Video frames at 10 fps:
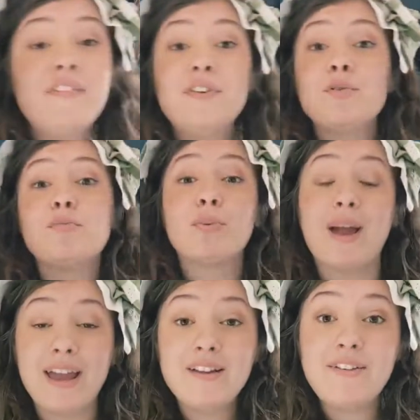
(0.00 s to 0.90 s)
If you're
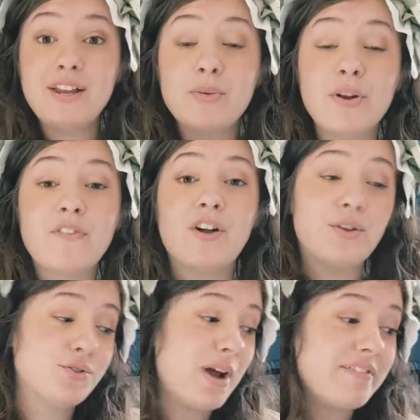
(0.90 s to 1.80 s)
brave and you want to
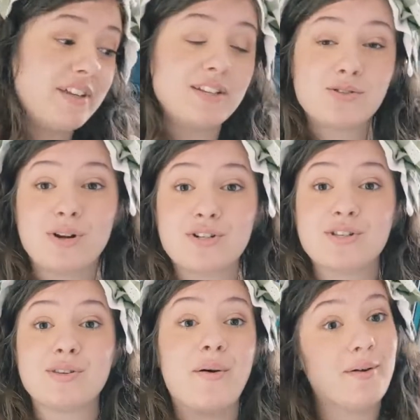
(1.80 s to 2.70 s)
follow drafting
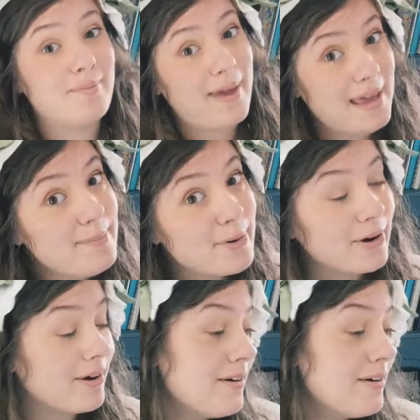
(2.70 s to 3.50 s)
instructions on paper,